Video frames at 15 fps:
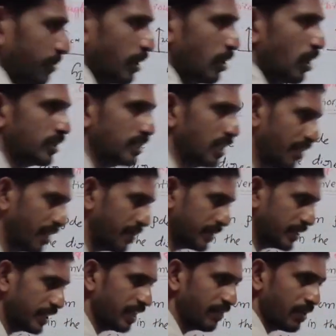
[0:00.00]
because we are
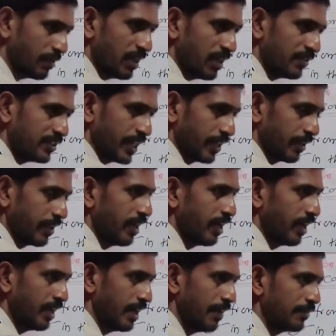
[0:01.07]
measuring from the left side,
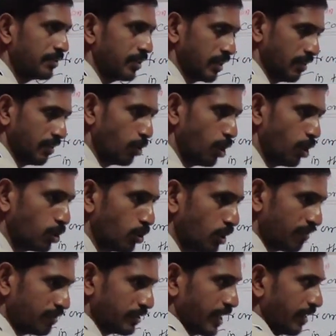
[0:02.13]
pole to
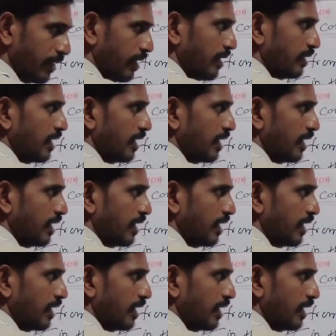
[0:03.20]
left side.